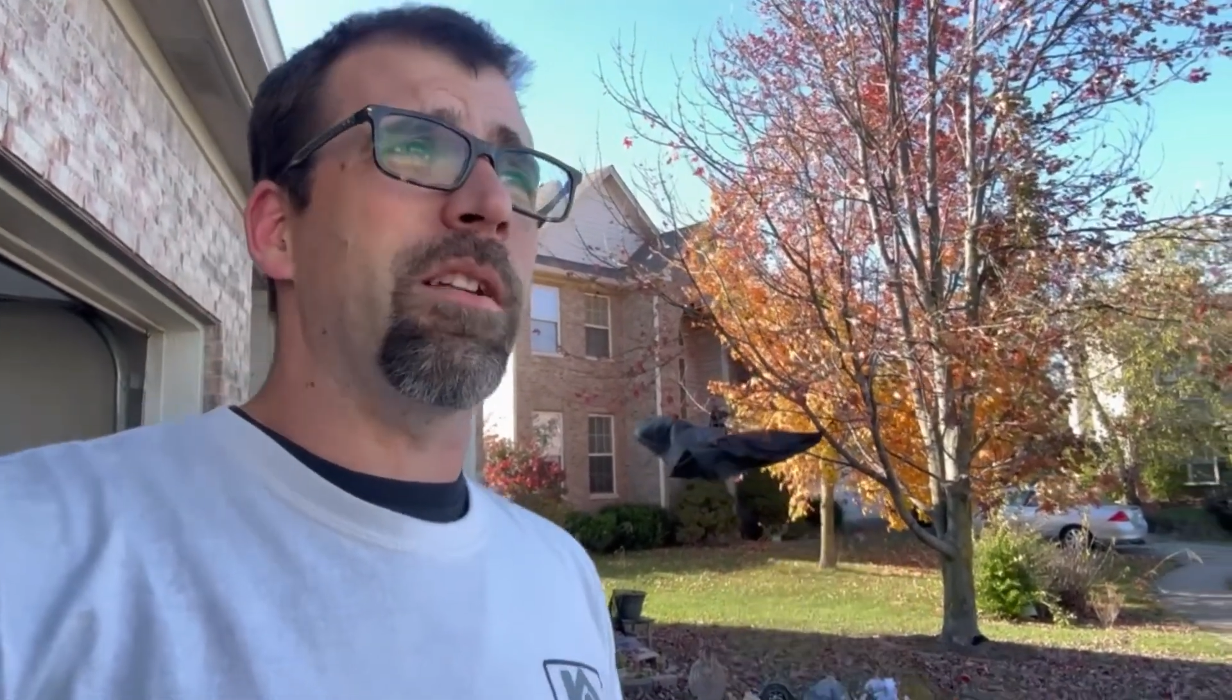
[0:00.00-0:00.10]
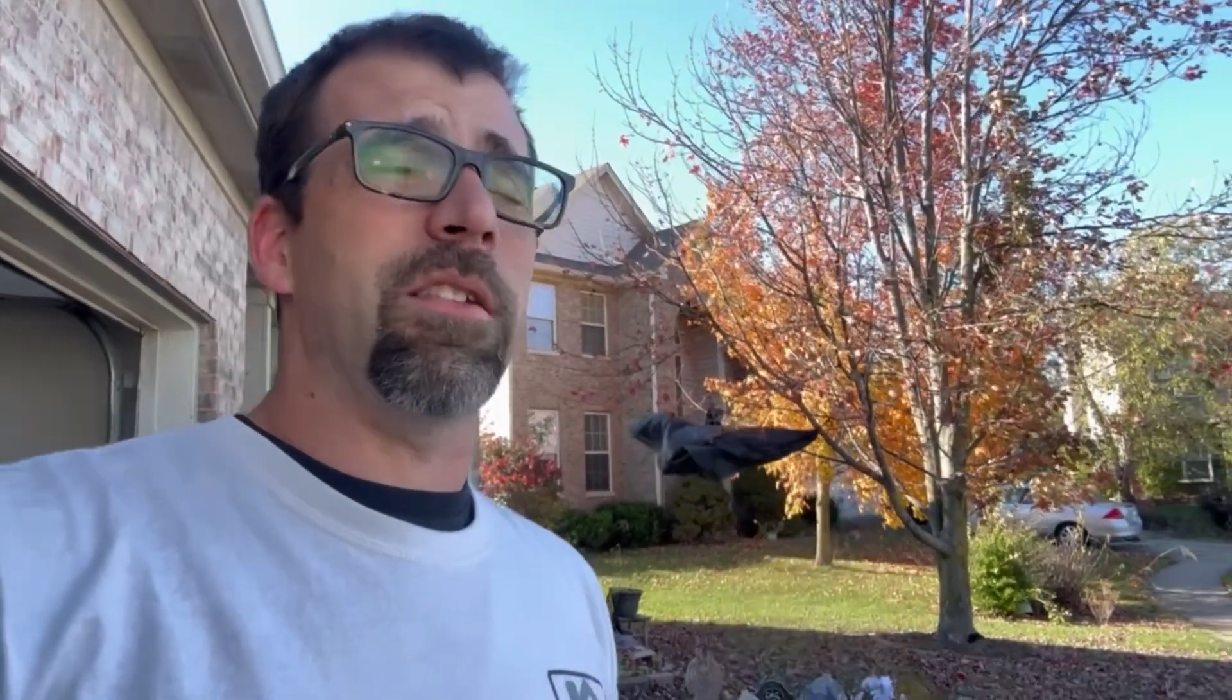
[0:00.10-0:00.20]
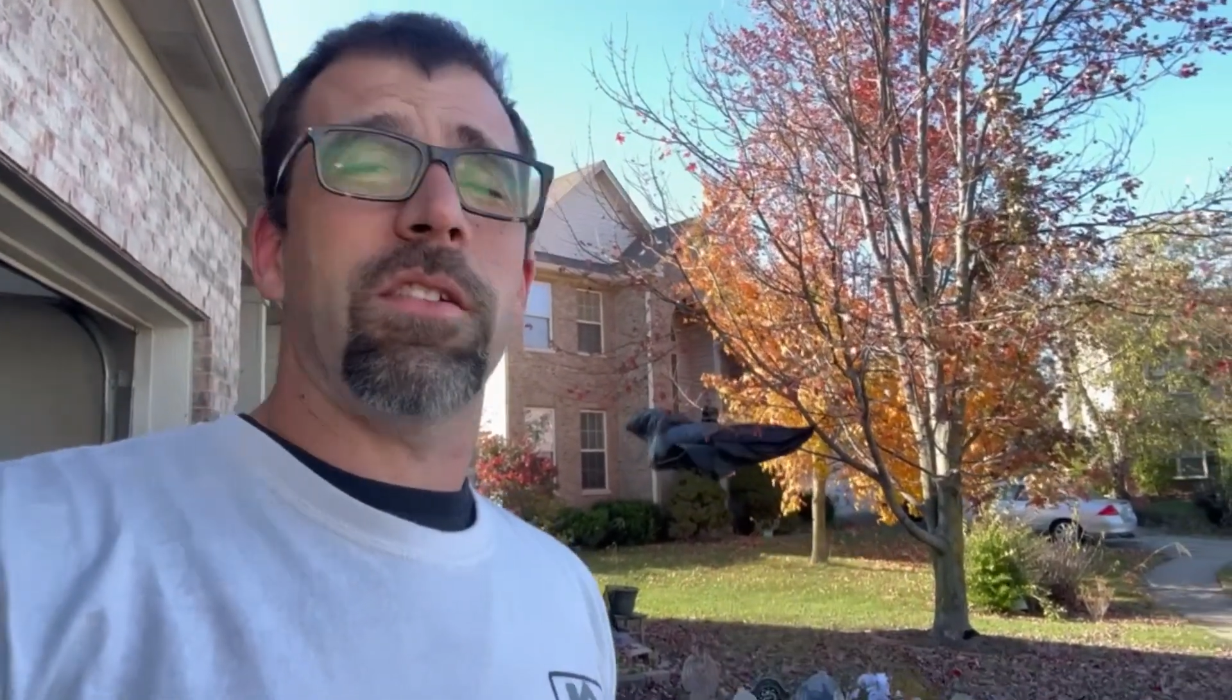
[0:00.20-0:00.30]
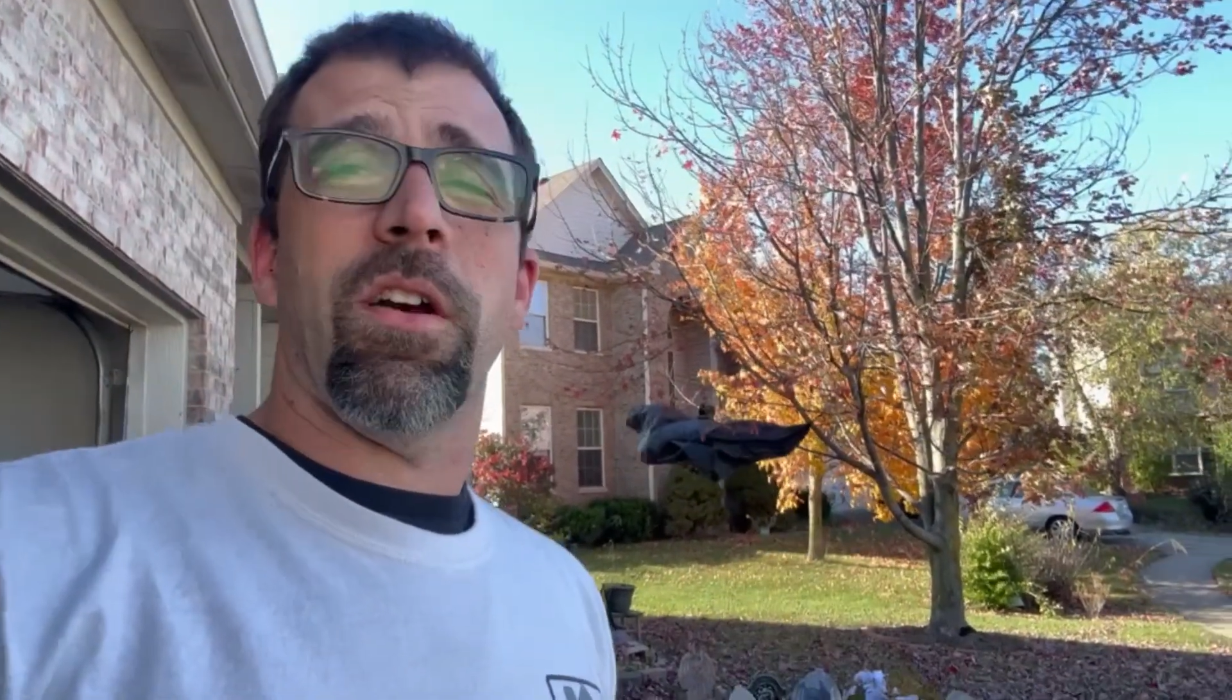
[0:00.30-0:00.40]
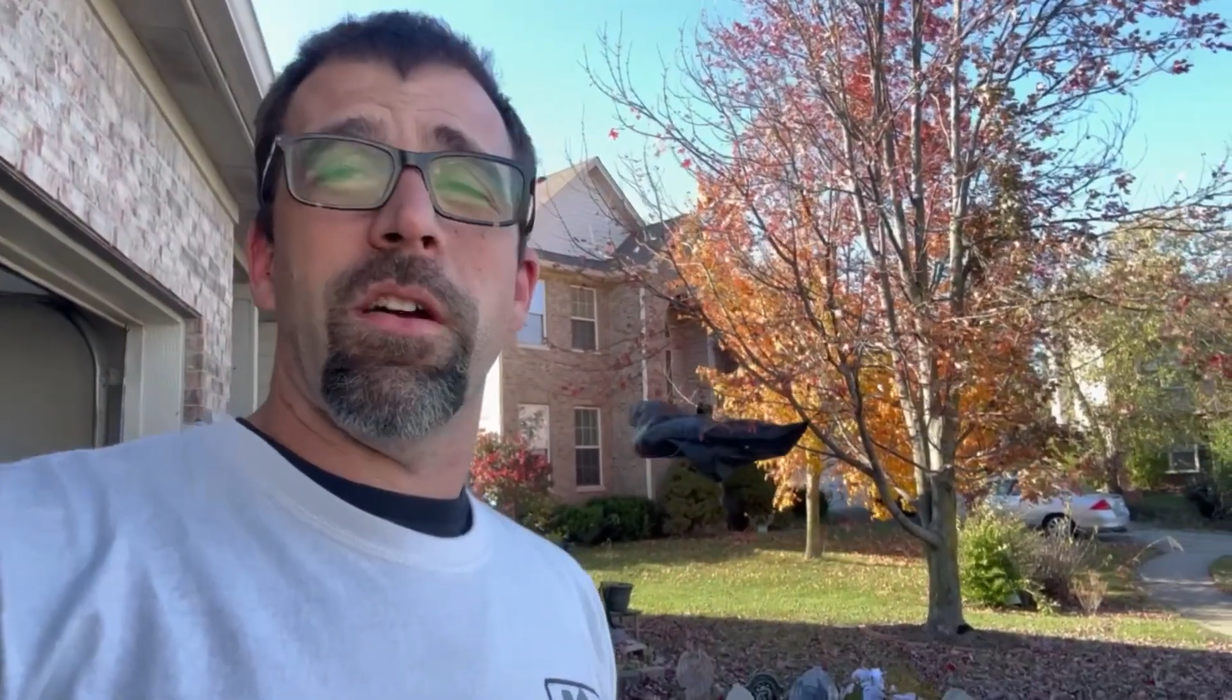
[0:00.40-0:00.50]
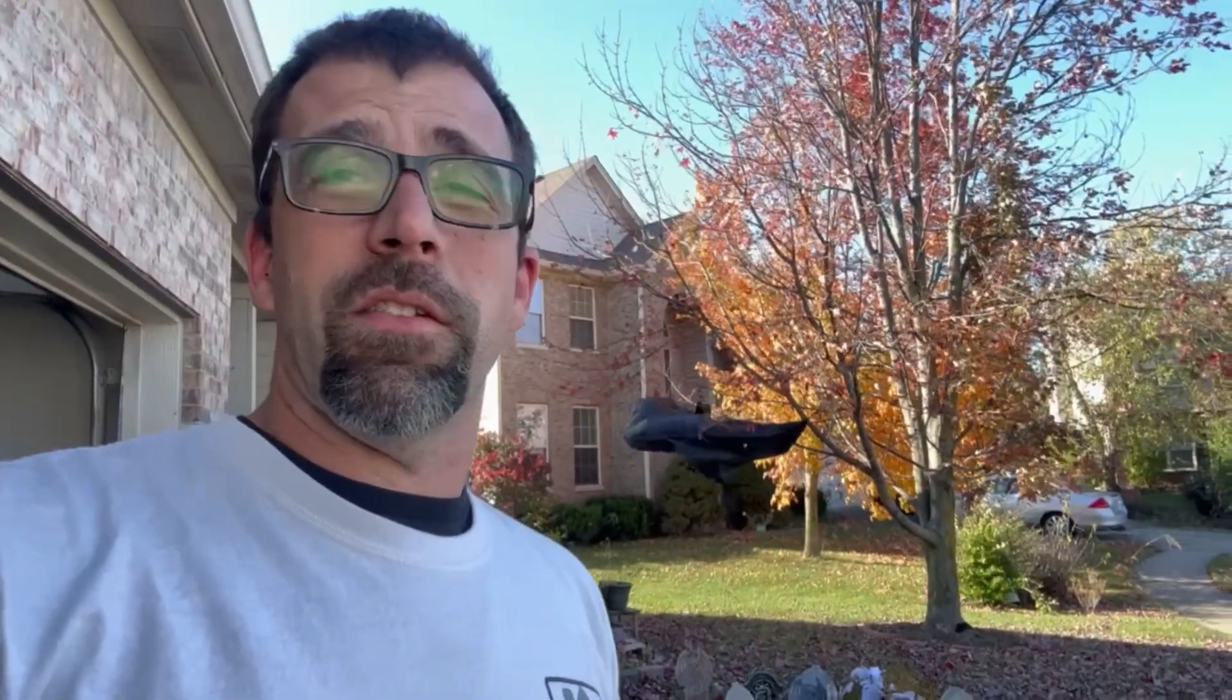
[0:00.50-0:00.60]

of this car